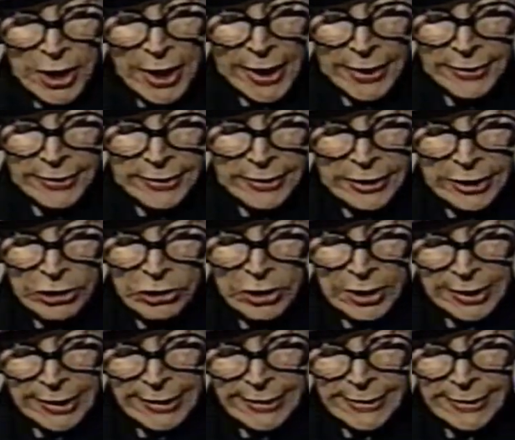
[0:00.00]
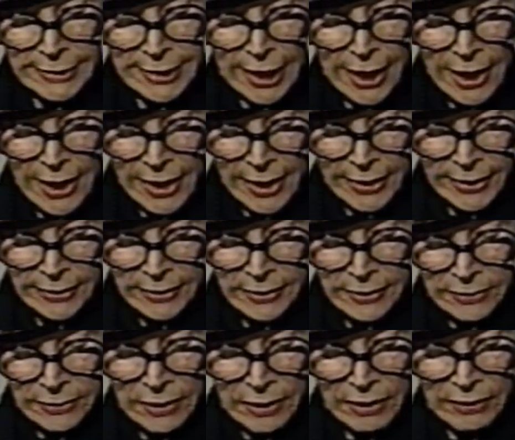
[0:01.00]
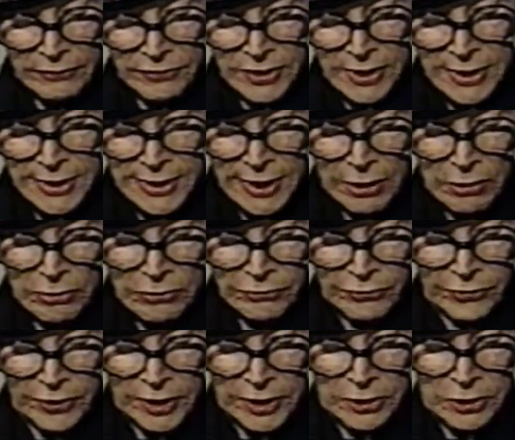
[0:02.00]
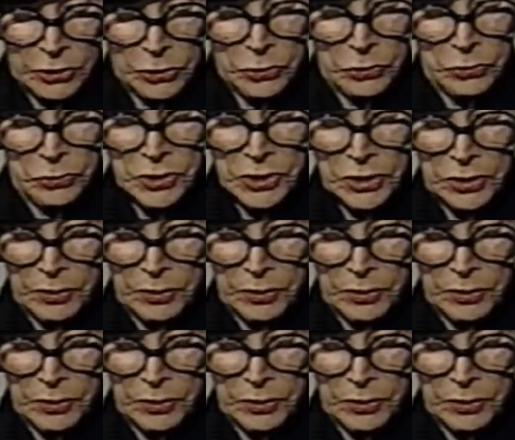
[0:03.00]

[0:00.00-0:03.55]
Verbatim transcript: had nearly died of a self induced